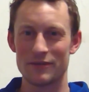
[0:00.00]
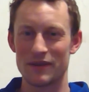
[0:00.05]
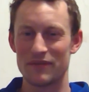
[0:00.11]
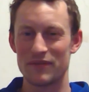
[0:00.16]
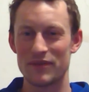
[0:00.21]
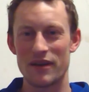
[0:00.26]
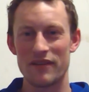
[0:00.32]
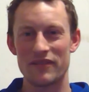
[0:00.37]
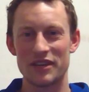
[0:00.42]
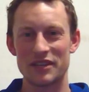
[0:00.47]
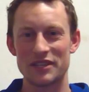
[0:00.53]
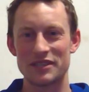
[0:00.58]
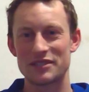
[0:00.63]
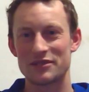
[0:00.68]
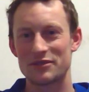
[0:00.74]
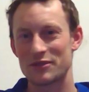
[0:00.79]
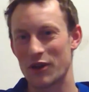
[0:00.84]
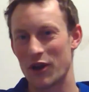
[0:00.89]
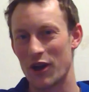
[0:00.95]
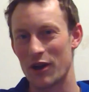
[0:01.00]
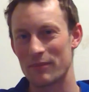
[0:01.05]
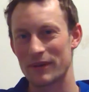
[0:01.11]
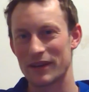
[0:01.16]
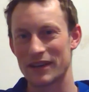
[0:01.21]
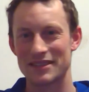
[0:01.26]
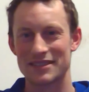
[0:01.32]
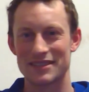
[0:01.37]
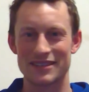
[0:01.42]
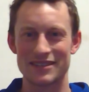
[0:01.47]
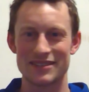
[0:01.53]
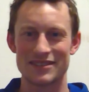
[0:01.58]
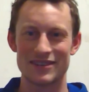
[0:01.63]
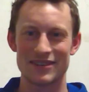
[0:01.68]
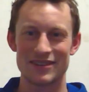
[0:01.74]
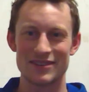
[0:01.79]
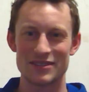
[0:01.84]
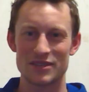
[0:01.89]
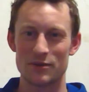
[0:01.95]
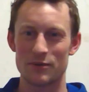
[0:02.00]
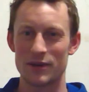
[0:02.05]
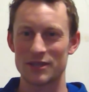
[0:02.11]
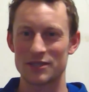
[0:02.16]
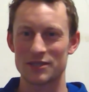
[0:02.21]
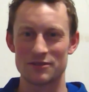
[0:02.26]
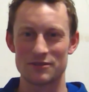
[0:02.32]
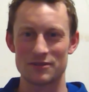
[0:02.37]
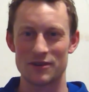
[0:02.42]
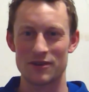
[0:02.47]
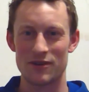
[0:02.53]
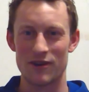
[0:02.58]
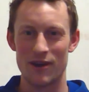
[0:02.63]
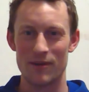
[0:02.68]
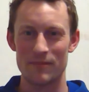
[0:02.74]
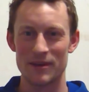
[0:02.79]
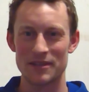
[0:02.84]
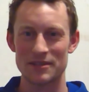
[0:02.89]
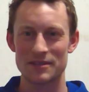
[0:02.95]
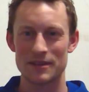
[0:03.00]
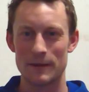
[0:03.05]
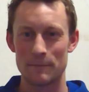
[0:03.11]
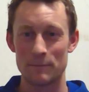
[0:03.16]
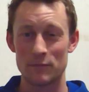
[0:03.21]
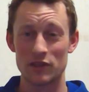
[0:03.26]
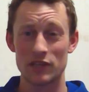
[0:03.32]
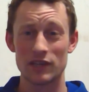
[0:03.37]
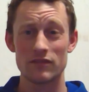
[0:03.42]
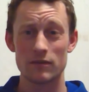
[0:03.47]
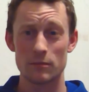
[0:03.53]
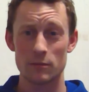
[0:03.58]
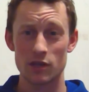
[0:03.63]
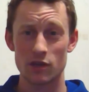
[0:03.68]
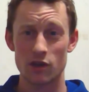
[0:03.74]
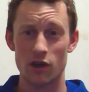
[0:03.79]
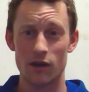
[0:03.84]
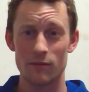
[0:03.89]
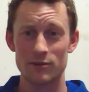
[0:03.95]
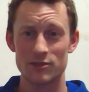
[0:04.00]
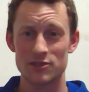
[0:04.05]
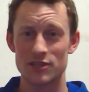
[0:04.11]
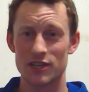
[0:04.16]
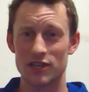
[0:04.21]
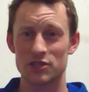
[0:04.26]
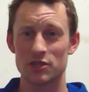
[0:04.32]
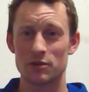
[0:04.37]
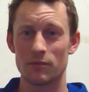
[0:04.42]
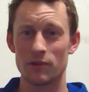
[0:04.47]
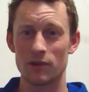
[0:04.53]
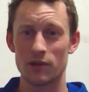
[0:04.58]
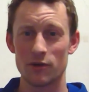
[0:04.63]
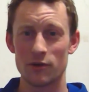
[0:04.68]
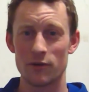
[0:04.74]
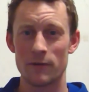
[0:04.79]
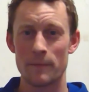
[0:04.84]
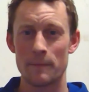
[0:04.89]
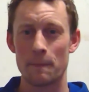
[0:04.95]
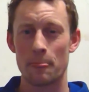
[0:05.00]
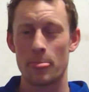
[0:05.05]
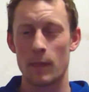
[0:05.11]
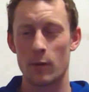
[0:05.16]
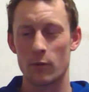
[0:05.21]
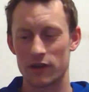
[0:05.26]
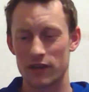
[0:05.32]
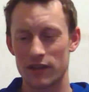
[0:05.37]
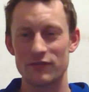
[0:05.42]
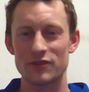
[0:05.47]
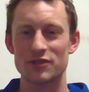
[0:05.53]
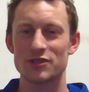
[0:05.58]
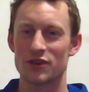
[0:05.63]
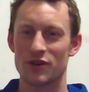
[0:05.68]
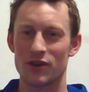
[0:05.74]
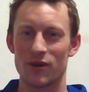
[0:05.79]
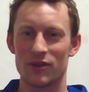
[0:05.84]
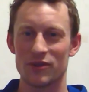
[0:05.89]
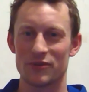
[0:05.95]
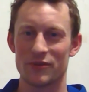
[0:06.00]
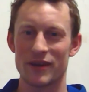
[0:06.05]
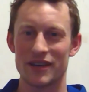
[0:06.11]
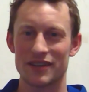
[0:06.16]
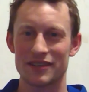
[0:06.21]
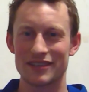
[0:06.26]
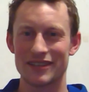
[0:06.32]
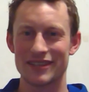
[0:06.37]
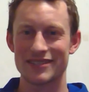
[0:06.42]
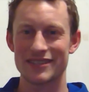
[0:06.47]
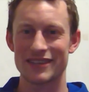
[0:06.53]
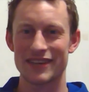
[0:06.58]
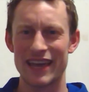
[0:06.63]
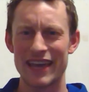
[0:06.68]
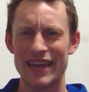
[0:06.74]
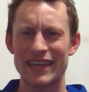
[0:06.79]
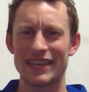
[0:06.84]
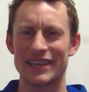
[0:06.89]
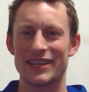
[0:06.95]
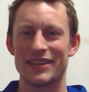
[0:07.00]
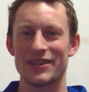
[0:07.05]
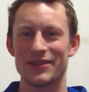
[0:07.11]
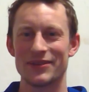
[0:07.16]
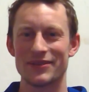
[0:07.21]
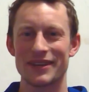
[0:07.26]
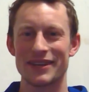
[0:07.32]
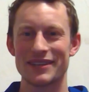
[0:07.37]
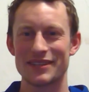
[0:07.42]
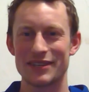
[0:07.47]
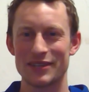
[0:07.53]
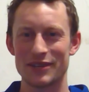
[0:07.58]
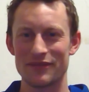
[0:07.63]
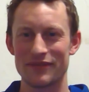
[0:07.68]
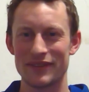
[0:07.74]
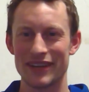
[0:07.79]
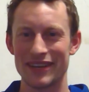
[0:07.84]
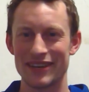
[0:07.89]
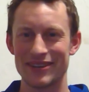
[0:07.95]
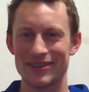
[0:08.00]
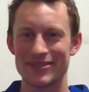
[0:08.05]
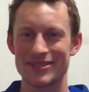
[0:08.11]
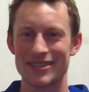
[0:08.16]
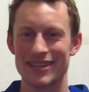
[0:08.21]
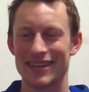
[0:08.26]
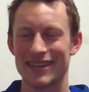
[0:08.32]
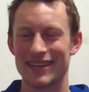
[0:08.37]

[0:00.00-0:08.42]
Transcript: If you have any topics, concerns, questions, or comments, leave them in the comment section below, or give us a call directly and say, hey, you know what, I seen your videos,